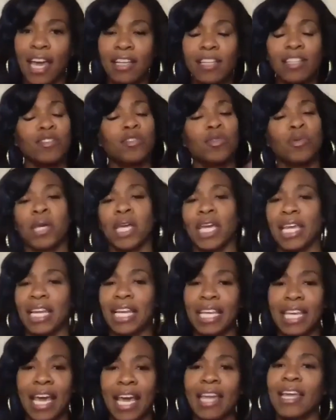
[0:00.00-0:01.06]
doing it
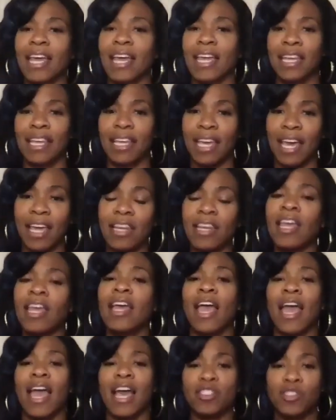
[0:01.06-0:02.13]
again and again
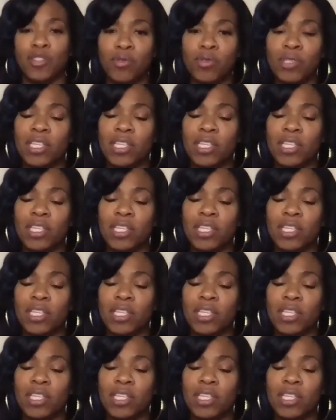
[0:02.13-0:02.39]
as you see